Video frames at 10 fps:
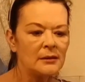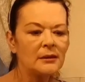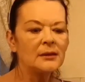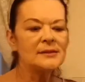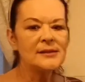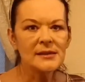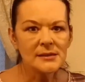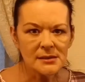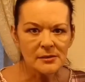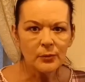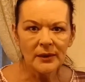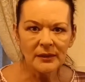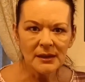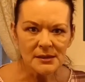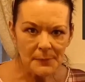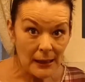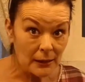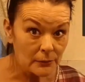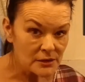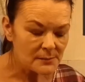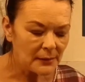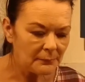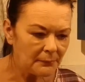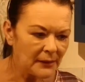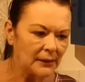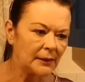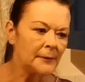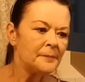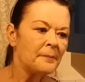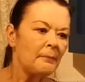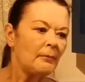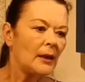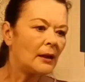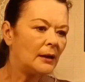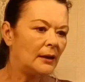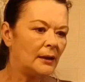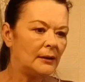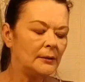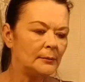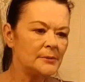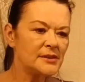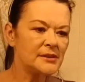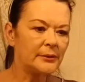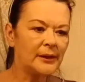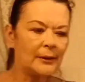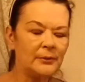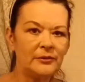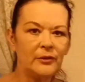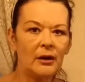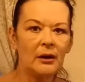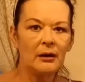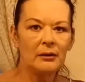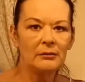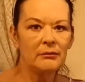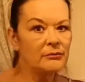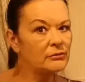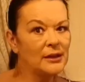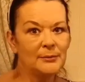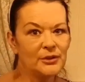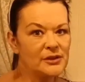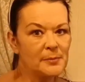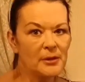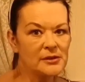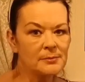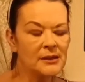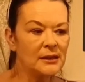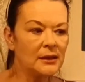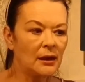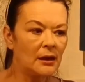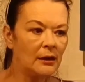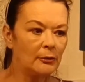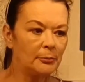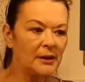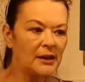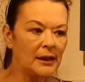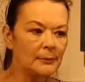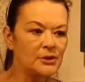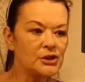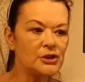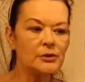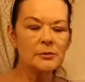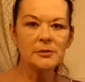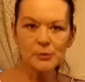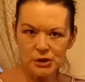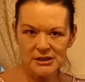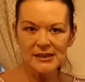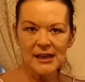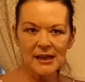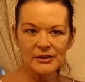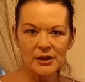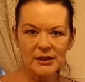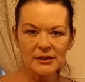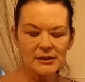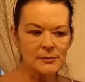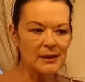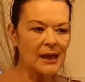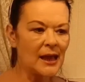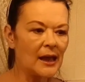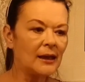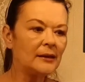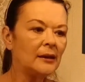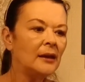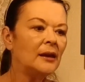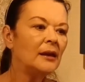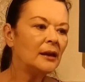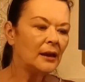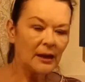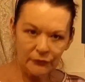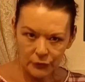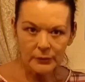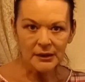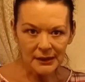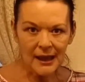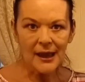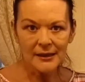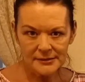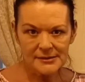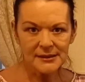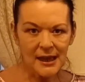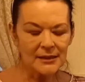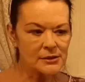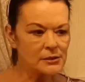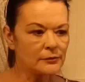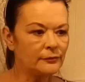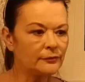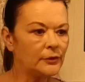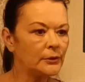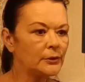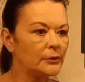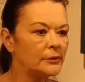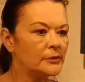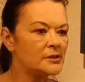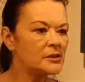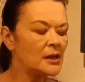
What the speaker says: the consensus of when these blackouts might be. So yeah, we've got 3 months possibly of being able to do as much dehydrating as we can. If you can to can some food,